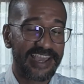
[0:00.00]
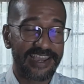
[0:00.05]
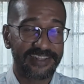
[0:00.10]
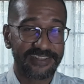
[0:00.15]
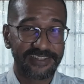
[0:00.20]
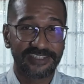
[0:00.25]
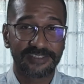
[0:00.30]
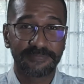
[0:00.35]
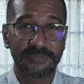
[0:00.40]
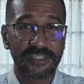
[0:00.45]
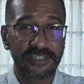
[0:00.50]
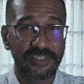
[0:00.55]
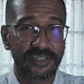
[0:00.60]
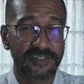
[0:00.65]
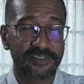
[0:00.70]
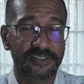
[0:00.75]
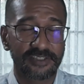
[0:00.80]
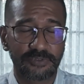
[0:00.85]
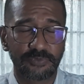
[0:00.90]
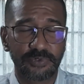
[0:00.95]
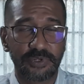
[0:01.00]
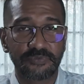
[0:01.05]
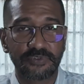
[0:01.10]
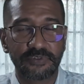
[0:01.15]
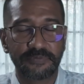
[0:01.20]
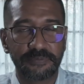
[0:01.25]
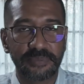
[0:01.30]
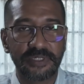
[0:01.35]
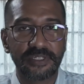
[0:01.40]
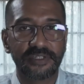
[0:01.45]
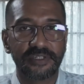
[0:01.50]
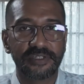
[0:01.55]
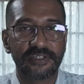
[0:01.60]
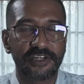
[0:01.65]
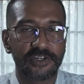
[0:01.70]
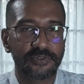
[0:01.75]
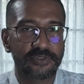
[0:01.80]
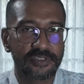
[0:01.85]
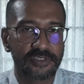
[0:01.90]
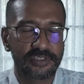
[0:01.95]
And there's been cases where we've beat
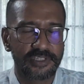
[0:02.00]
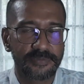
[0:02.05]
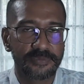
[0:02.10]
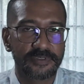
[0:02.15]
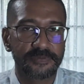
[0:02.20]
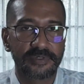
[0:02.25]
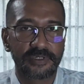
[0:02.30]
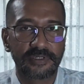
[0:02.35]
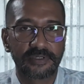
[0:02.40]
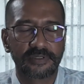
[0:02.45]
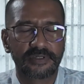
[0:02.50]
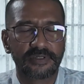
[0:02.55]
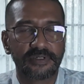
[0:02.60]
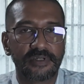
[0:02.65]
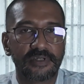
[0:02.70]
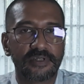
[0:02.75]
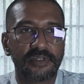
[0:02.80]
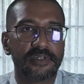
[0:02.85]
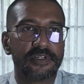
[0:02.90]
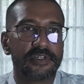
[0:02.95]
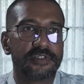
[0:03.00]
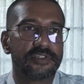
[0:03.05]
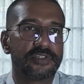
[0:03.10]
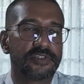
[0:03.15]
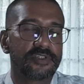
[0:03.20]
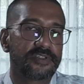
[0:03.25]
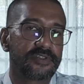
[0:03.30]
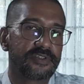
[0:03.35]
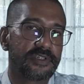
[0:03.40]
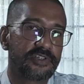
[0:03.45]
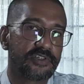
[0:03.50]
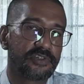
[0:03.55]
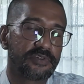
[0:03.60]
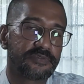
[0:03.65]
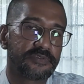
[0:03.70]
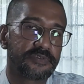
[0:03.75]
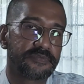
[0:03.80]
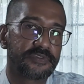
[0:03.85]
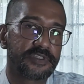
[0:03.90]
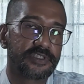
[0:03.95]
in-house teams, man, just straight
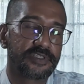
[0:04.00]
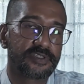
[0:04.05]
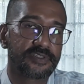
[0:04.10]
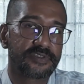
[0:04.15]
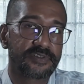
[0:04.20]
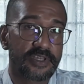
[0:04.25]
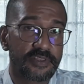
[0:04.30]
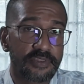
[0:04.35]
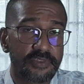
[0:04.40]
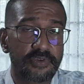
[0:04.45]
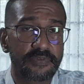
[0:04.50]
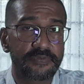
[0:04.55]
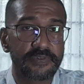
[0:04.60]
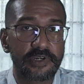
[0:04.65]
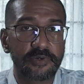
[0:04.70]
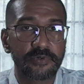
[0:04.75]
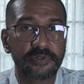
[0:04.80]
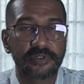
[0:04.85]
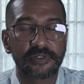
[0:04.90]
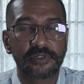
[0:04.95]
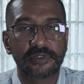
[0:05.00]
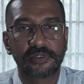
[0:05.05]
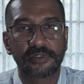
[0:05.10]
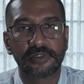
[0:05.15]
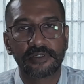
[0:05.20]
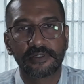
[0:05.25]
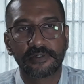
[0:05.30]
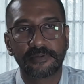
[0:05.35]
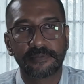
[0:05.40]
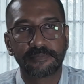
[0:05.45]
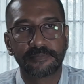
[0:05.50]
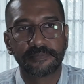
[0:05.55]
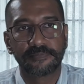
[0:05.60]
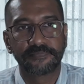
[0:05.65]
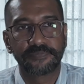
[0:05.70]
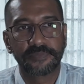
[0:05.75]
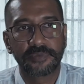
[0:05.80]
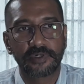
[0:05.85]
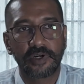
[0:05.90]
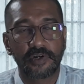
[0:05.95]
off of the strength of
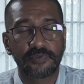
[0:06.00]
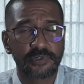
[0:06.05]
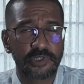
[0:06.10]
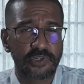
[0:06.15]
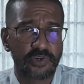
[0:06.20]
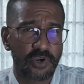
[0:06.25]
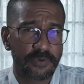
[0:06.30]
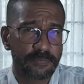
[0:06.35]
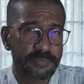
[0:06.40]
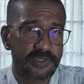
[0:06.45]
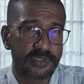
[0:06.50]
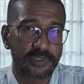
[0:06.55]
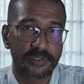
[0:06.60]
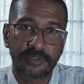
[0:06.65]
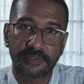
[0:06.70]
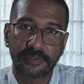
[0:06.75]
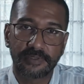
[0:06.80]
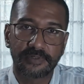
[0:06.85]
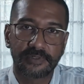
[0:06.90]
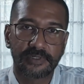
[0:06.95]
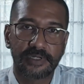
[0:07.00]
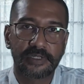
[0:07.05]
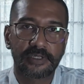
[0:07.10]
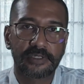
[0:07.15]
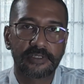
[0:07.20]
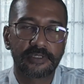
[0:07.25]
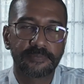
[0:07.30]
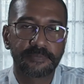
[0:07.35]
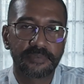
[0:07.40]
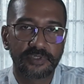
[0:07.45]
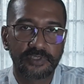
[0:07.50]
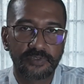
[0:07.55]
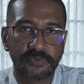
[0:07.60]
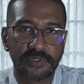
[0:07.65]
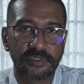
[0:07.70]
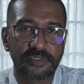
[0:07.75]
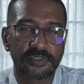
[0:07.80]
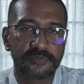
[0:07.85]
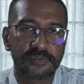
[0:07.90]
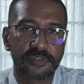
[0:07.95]
our copy, right, and the
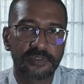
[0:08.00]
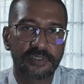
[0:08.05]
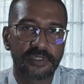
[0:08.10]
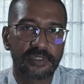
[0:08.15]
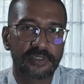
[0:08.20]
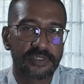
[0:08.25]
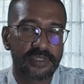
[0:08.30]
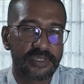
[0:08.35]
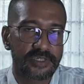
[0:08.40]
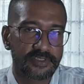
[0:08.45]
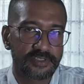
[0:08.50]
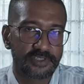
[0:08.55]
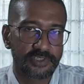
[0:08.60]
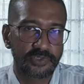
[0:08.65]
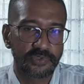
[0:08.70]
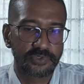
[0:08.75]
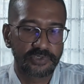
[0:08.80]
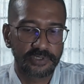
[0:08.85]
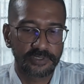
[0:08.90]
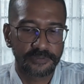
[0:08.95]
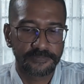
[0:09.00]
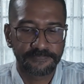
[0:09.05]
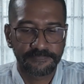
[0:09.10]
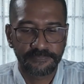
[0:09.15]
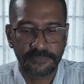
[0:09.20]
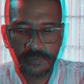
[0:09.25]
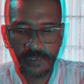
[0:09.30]
persuasiveness and the execution.